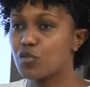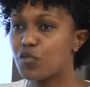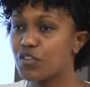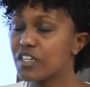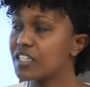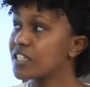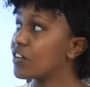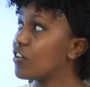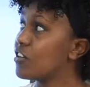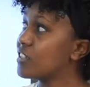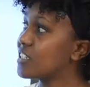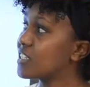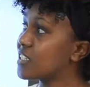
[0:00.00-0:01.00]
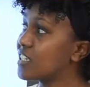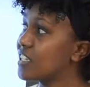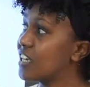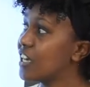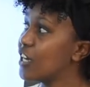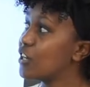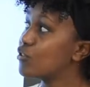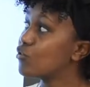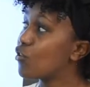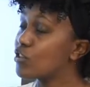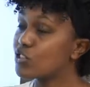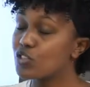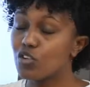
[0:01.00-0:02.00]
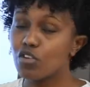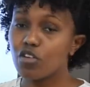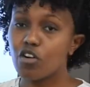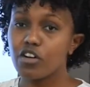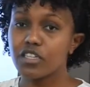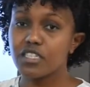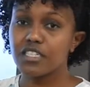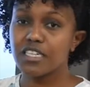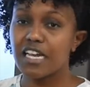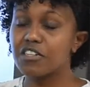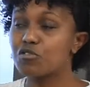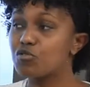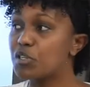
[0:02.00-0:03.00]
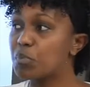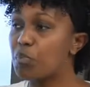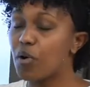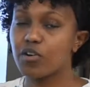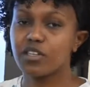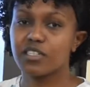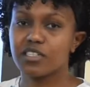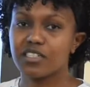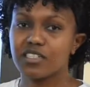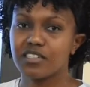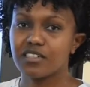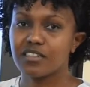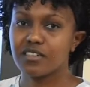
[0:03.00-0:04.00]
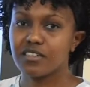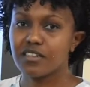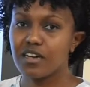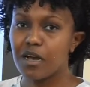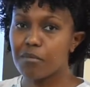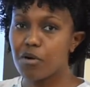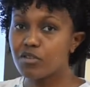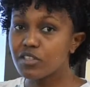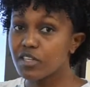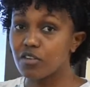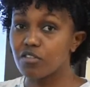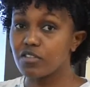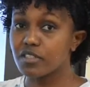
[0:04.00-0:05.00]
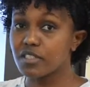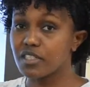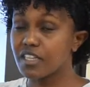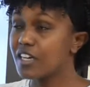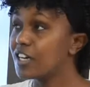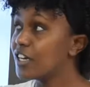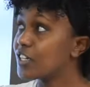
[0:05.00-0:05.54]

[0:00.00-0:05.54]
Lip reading: to fix costs, to control costs, and to report about the cost.